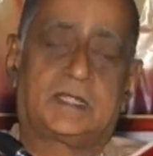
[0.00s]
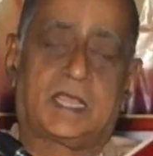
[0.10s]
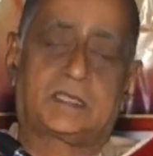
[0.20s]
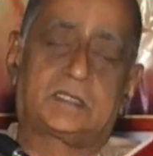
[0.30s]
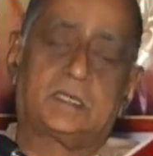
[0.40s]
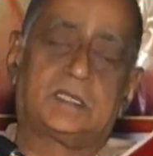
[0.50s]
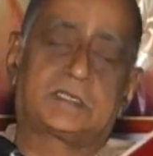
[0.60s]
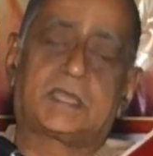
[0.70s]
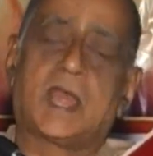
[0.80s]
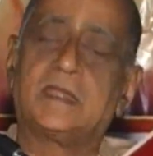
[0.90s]
text is the
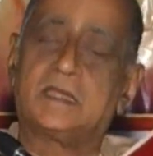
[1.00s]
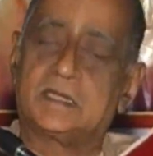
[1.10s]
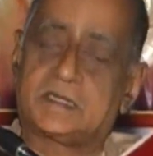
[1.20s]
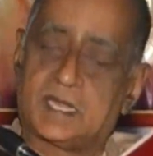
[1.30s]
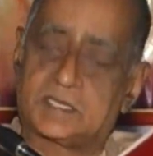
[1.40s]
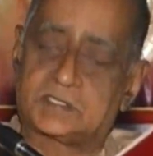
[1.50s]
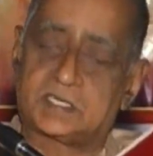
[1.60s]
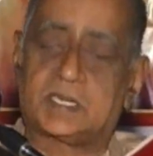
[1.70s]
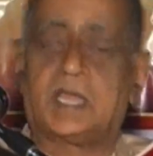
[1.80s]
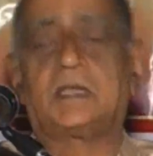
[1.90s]
standard text
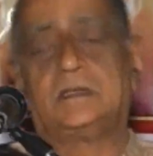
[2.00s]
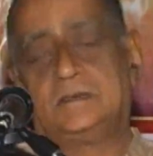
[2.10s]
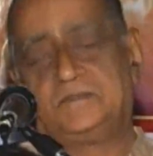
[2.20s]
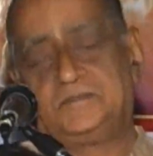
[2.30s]
taken.